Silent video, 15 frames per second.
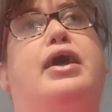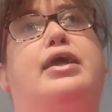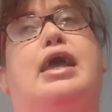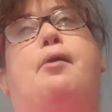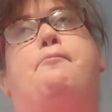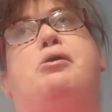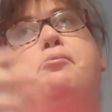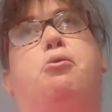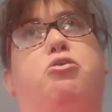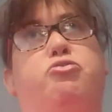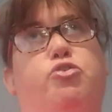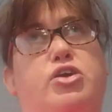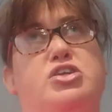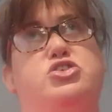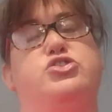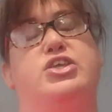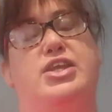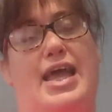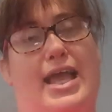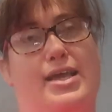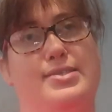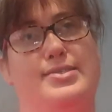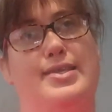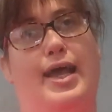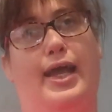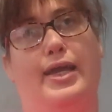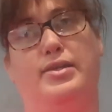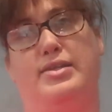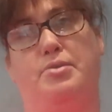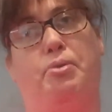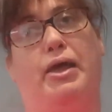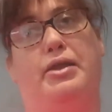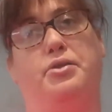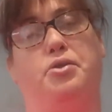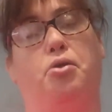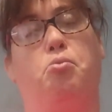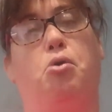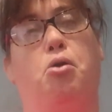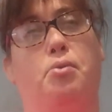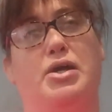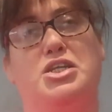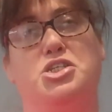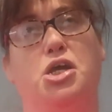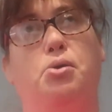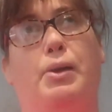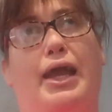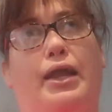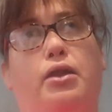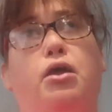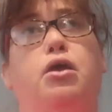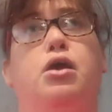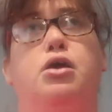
I get a bit more footage the next day, depending on what we're doing,